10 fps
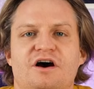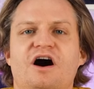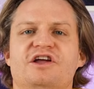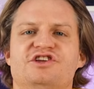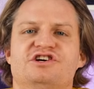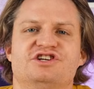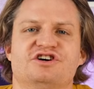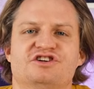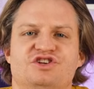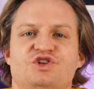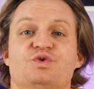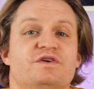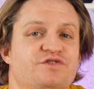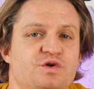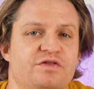On your turn, you'll do
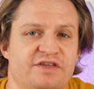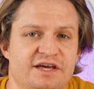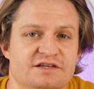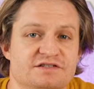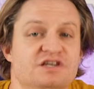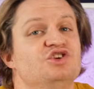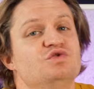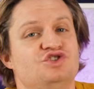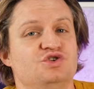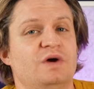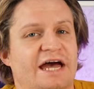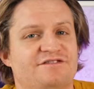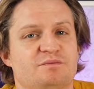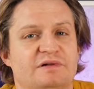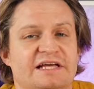a few things. You do
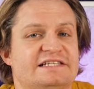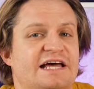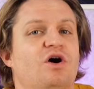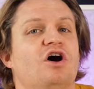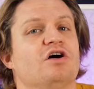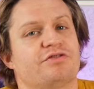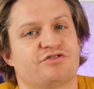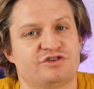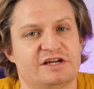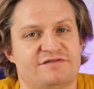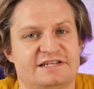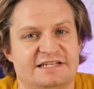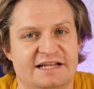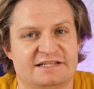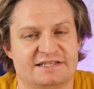have to place out all 3 of the
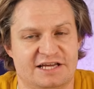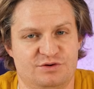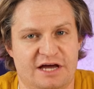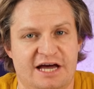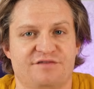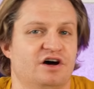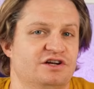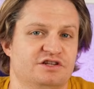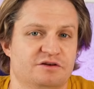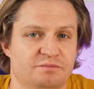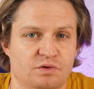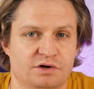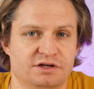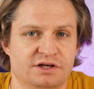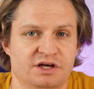tents that you have onto the
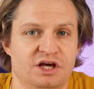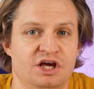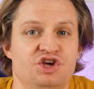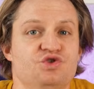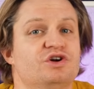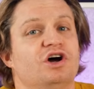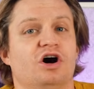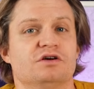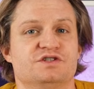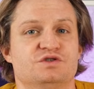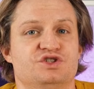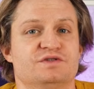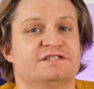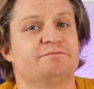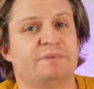board. You can also
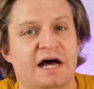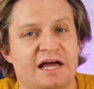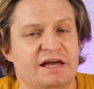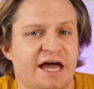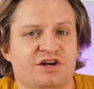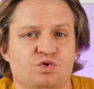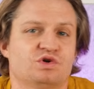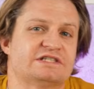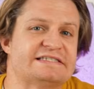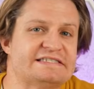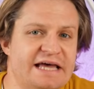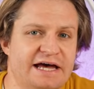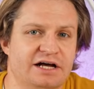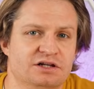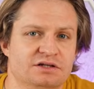choose to buy and or
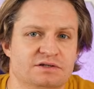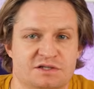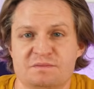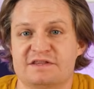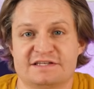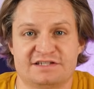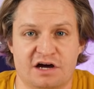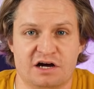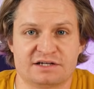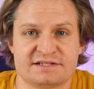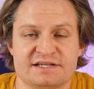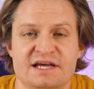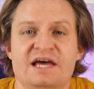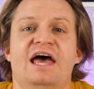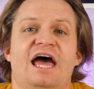sell some of the stocks,
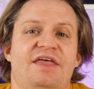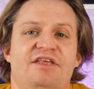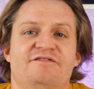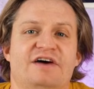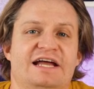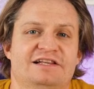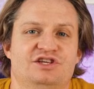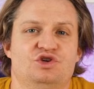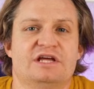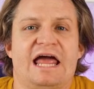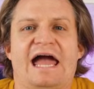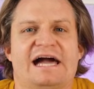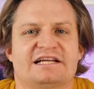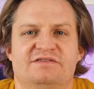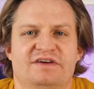and then finally you can
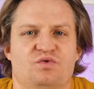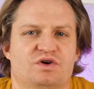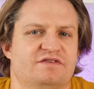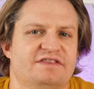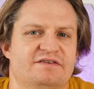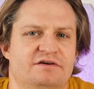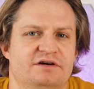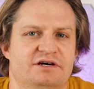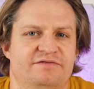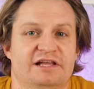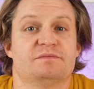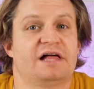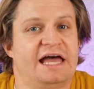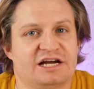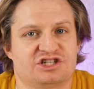activate one of the
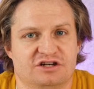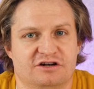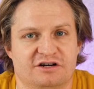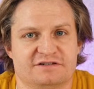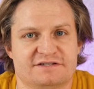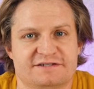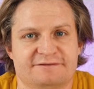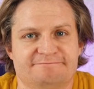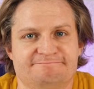available action cards.